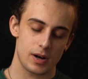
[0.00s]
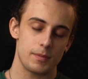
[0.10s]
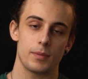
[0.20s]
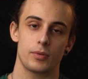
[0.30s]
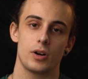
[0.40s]

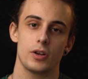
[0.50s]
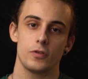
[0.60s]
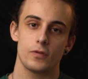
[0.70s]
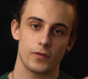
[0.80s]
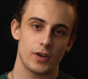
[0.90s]
Premiere
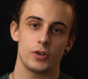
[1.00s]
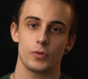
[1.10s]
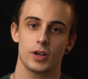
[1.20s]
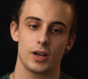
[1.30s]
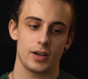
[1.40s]
Pro, Final
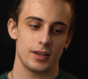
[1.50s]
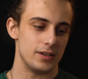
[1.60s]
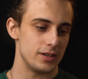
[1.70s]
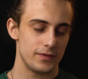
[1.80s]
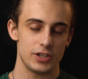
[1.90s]
Cut
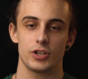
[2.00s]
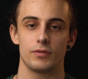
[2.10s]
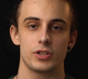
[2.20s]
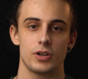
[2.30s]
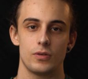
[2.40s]
and DaVinci
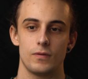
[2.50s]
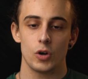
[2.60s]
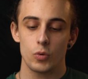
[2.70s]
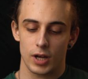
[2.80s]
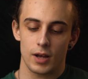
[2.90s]
Resolve
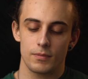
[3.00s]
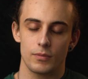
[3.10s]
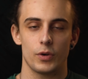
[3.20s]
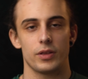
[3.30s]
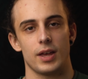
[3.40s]
all come
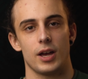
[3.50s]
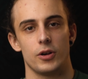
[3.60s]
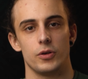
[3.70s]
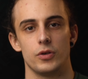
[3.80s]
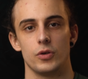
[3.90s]
with their
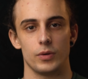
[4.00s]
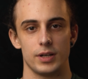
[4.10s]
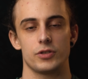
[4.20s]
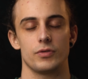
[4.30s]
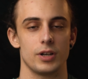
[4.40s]
own
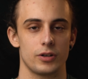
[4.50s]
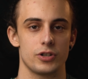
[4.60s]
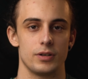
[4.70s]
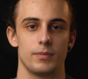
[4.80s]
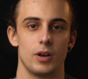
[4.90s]
noise
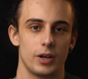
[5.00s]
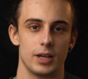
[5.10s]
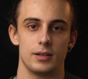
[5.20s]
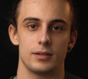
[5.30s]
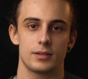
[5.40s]
reduction
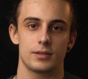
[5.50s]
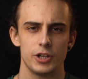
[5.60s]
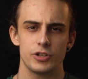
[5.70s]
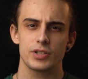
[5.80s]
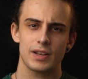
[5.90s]
plugins.
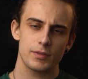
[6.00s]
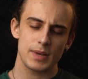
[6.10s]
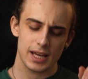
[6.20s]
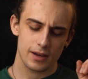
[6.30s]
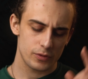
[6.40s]
You just have to be
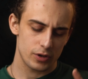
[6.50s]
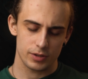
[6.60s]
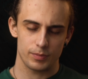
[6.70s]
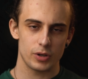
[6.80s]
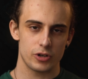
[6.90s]
careful not to
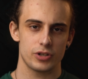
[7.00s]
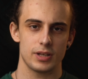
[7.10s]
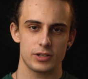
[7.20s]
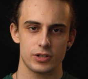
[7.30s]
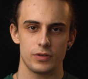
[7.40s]
push
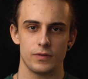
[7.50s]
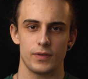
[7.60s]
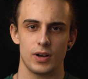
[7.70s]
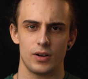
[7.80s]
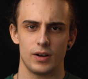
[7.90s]
this too
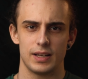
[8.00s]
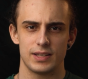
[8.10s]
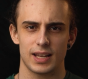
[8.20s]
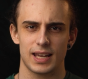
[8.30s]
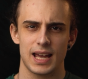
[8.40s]
far, as
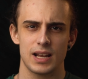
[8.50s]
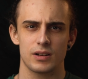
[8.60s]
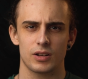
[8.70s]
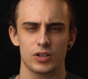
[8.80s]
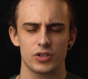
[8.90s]
it
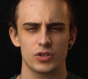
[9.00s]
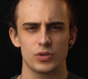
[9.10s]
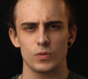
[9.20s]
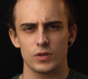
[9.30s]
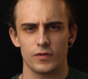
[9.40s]
can
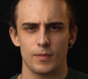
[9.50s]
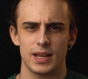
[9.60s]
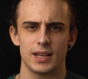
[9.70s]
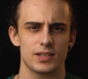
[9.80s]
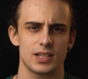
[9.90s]
sort of
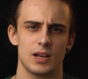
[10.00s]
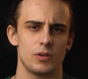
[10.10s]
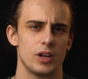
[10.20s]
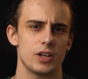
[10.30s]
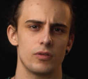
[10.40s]
make it
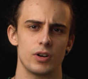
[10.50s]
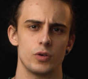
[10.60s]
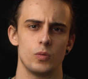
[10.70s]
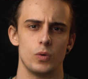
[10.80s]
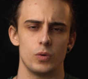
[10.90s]
sound like you're
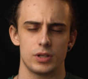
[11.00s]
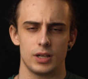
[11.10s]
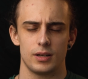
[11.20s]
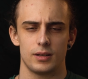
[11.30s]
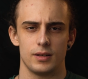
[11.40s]

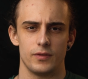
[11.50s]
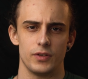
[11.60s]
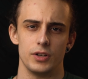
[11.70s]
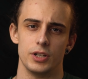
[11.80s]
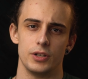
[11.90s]
underwater if
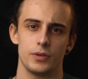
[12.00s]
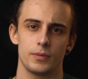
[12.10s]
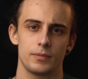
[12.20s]
you do. The